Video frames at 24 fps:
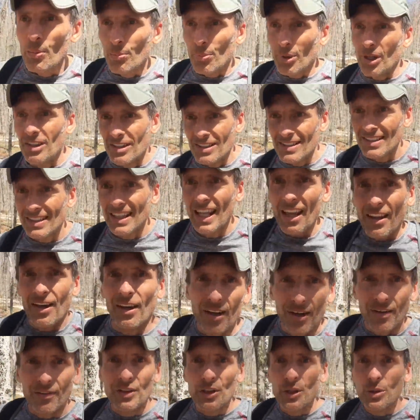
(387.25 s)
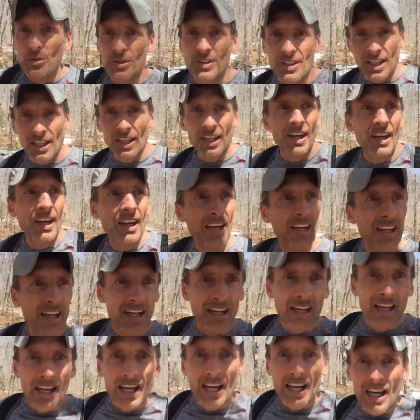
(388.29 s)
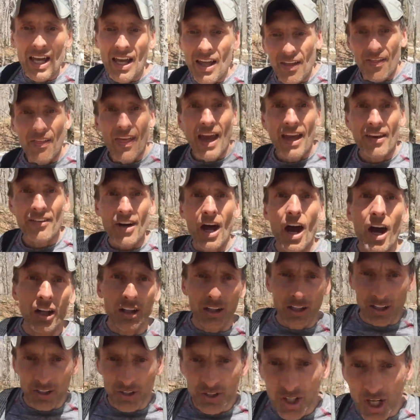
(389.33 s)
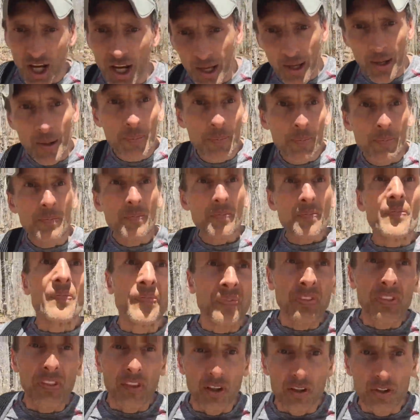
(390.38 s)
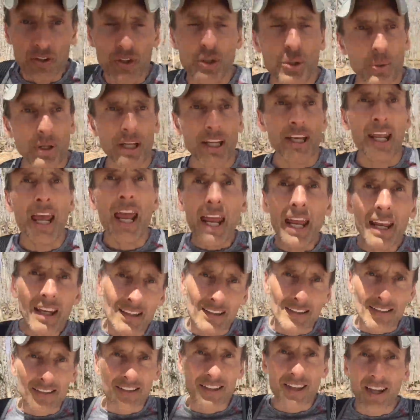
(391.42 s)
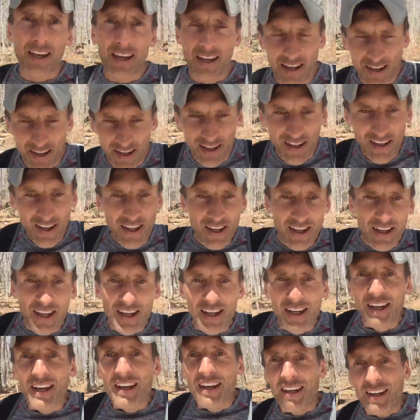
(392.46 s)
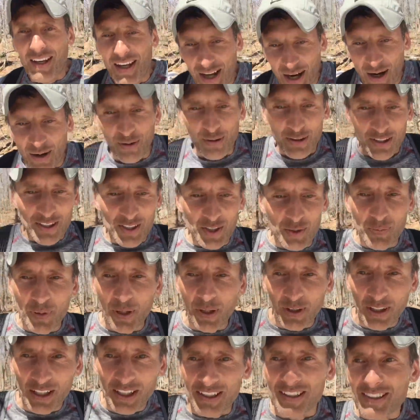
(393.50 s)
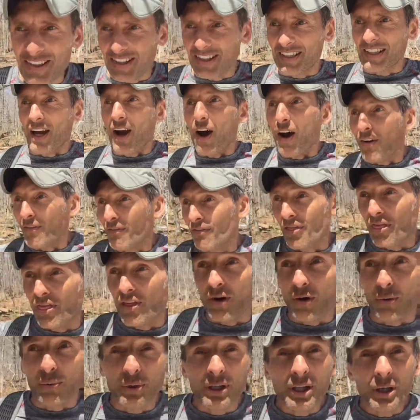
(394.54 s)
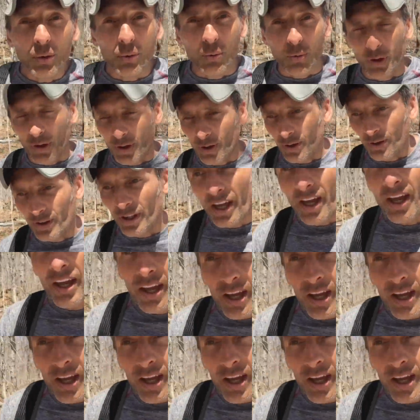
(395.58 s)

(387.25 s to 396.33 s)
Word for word: But instead of using that knowledge to enhance our experience of the real world,